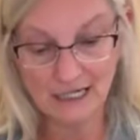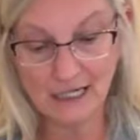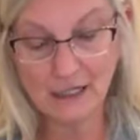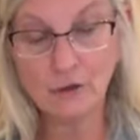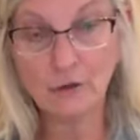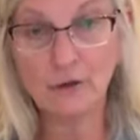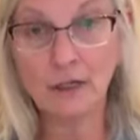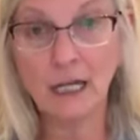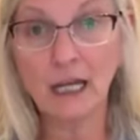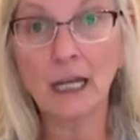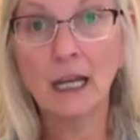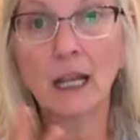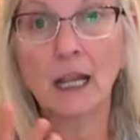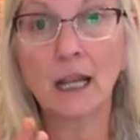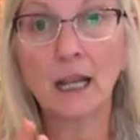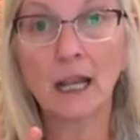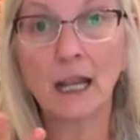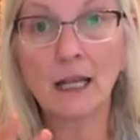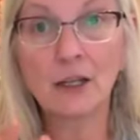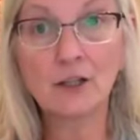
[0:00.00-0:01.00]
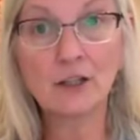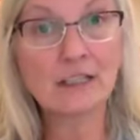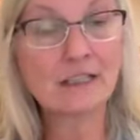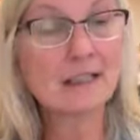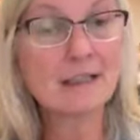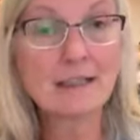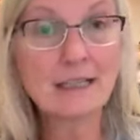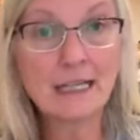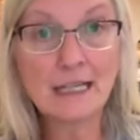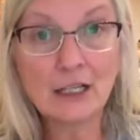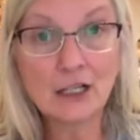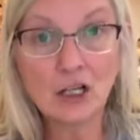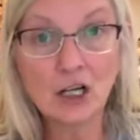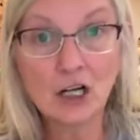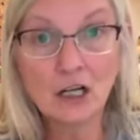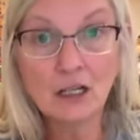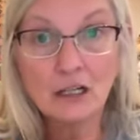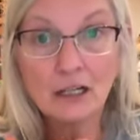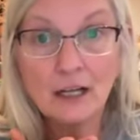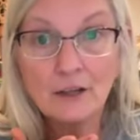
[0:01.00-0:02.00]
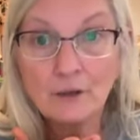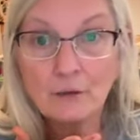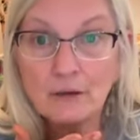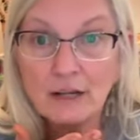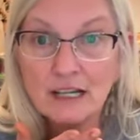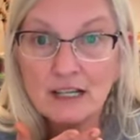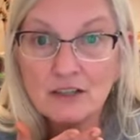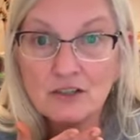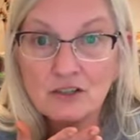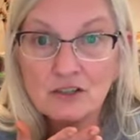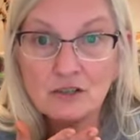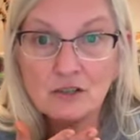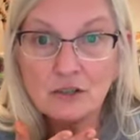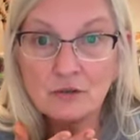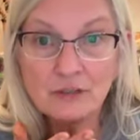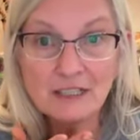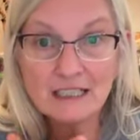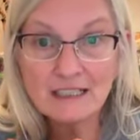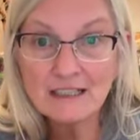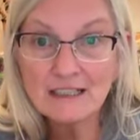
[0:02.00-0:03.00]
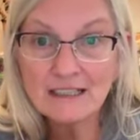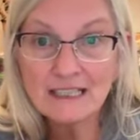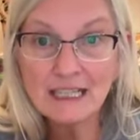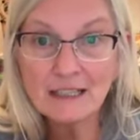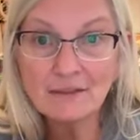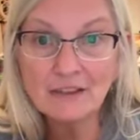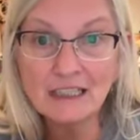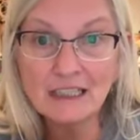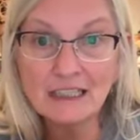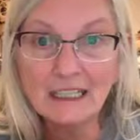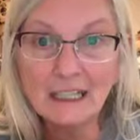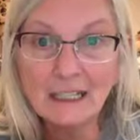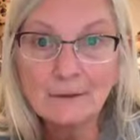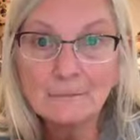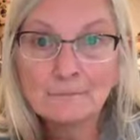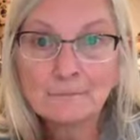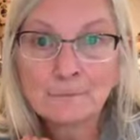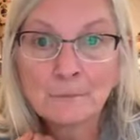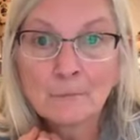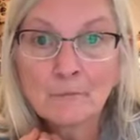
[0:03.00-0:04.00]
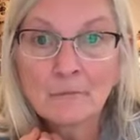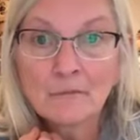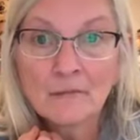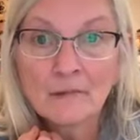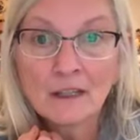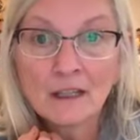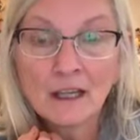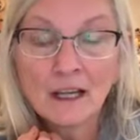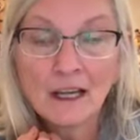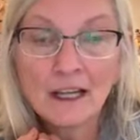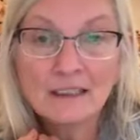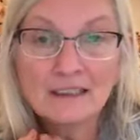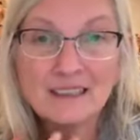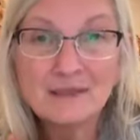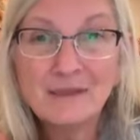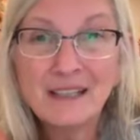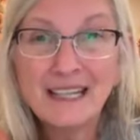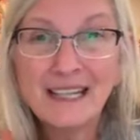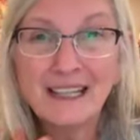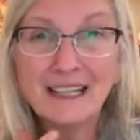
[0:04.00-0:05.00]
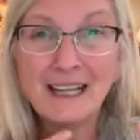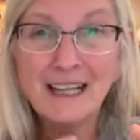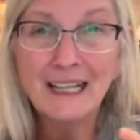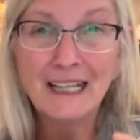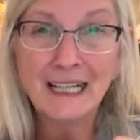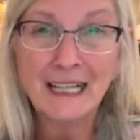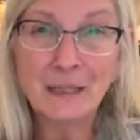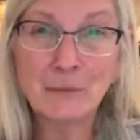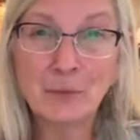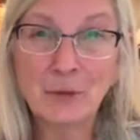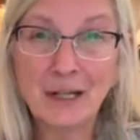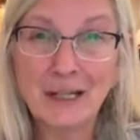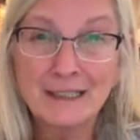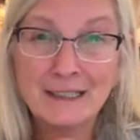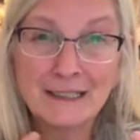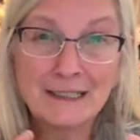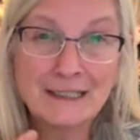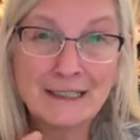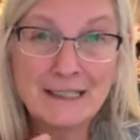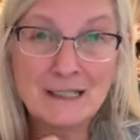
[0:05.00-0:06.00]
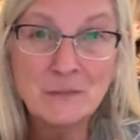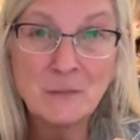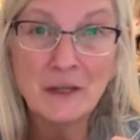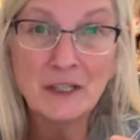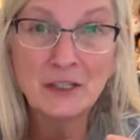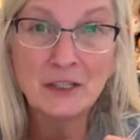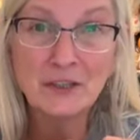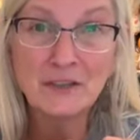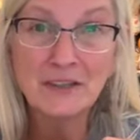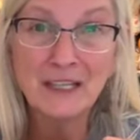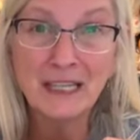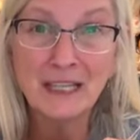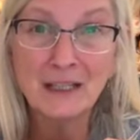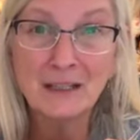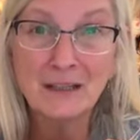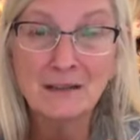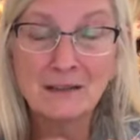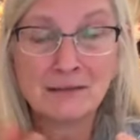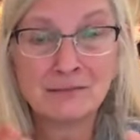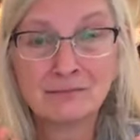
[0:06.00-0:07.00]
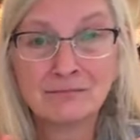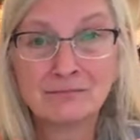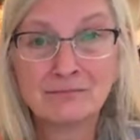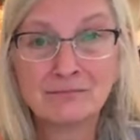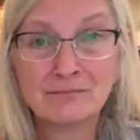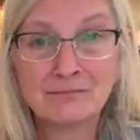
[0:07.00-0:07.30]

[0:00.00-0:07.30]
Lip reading: decorate, and you get to see it all. Otherwise, you don't get to see everything. And to me, an end product is better than